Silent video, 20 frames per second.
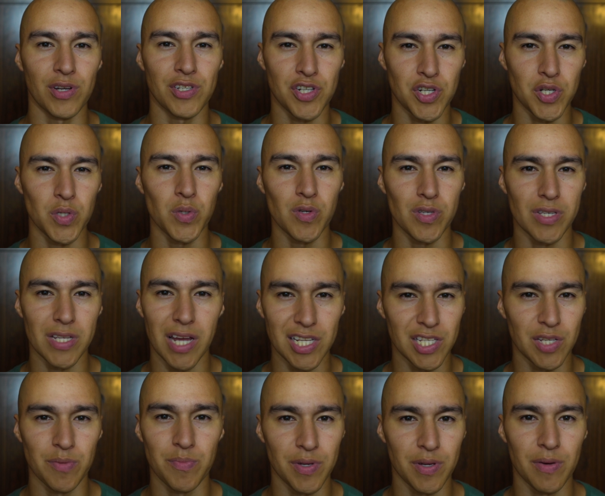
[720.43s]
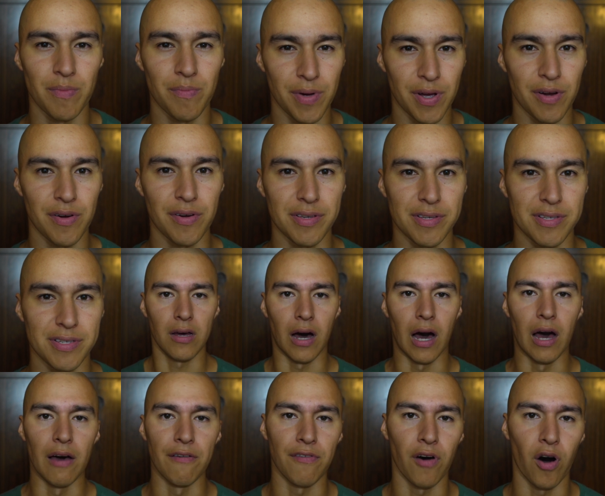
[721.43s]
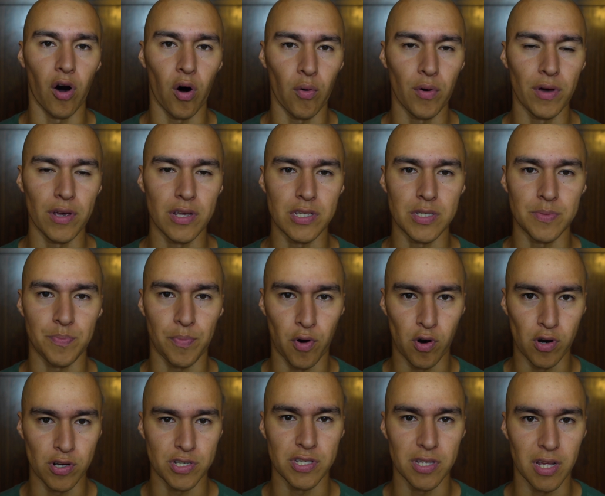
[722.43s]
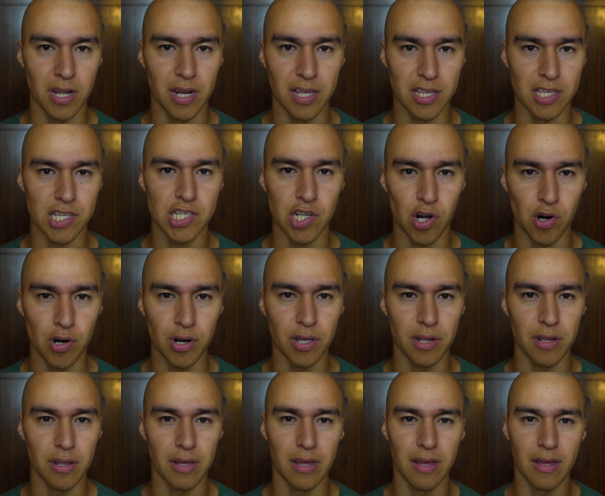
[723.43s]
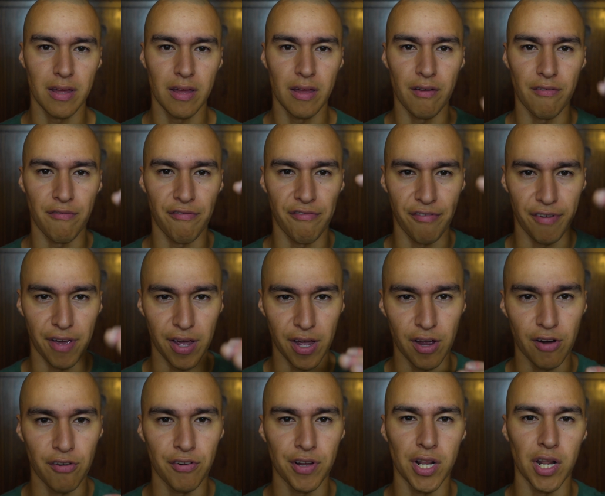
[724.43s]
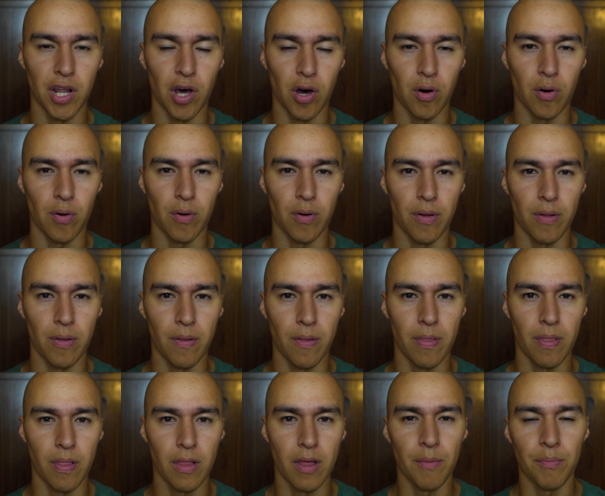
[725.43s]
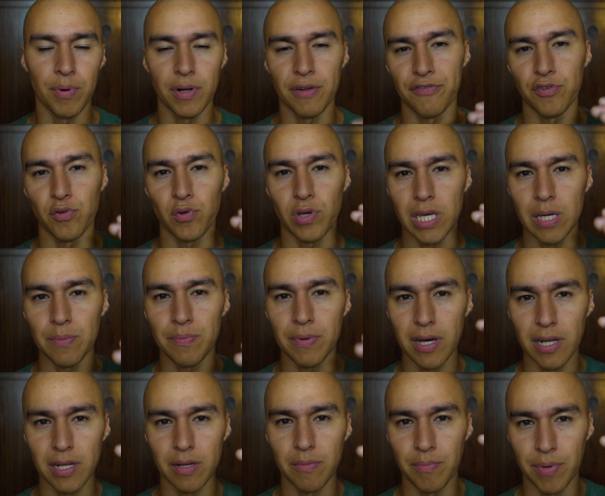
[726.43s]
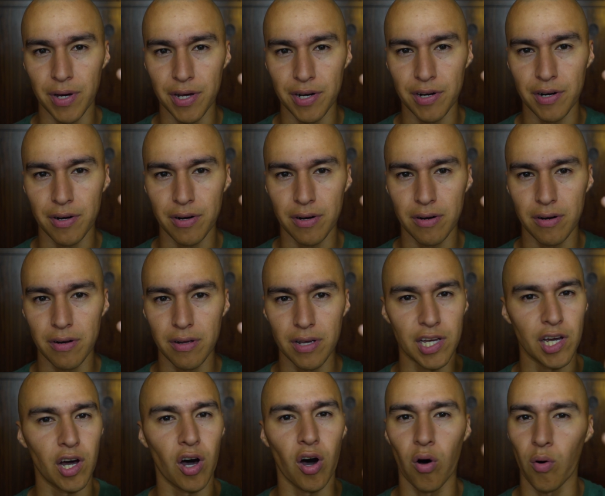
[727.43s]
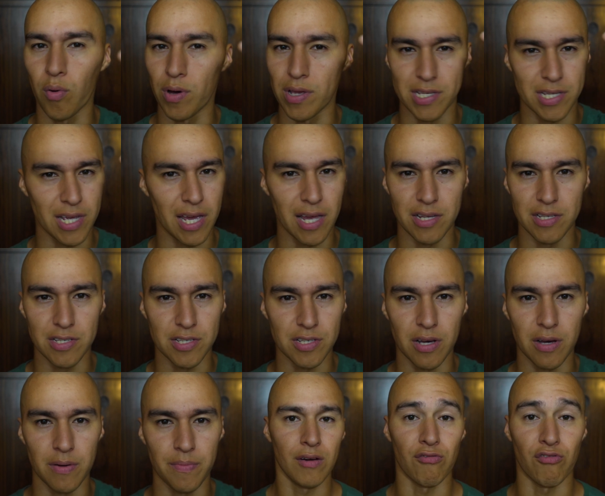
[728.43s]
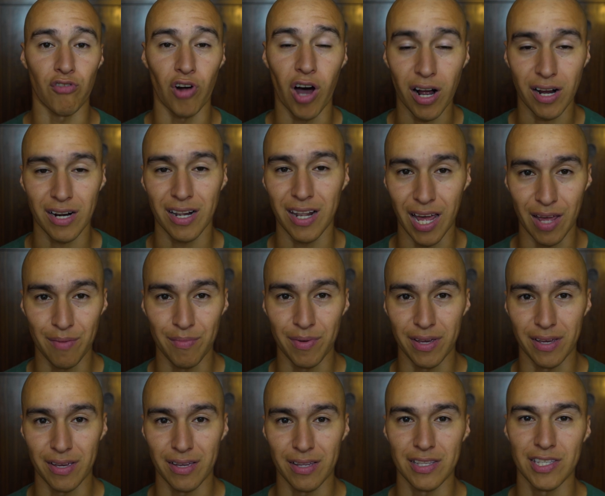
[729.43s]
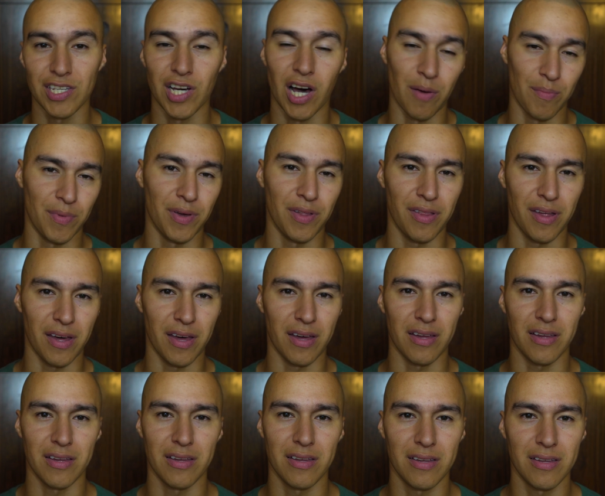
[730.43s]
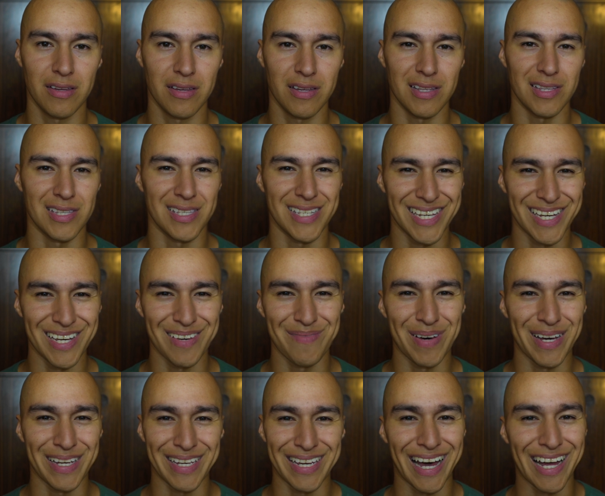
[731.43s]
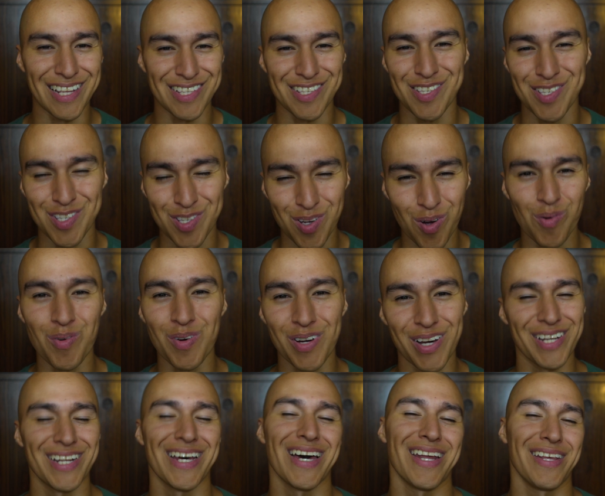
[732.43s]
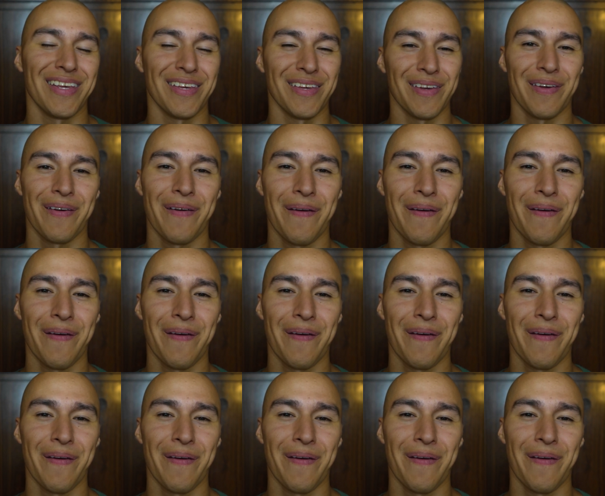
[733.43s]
I choose not to be embarrassed. I've always personally started very low, but if you keep getting better, it always adds up. Rock climbing taught me that. Damn, I got so good at it.